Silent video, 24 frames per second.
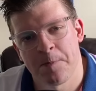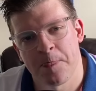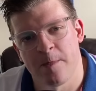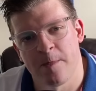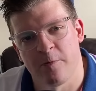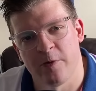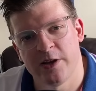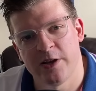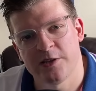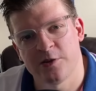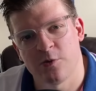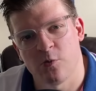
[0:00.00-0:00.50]
The
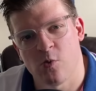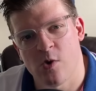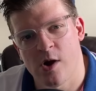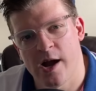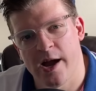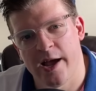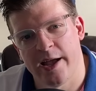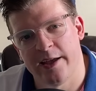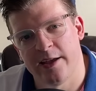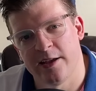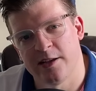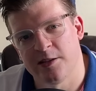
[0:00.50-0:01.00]
reason
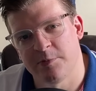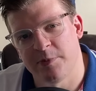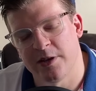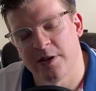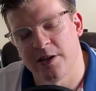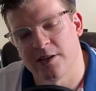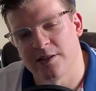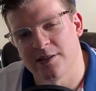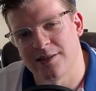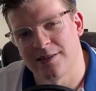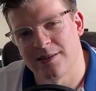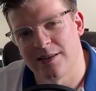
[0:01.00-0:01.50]
why is
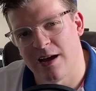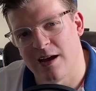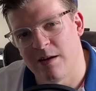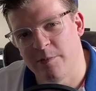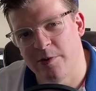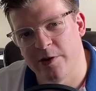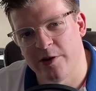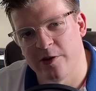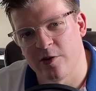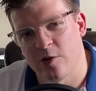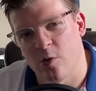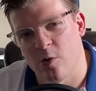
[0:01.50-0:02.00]
because
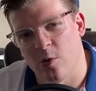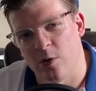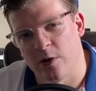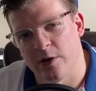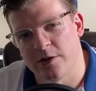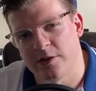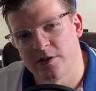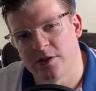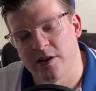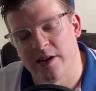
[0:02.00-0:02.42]
dominant chords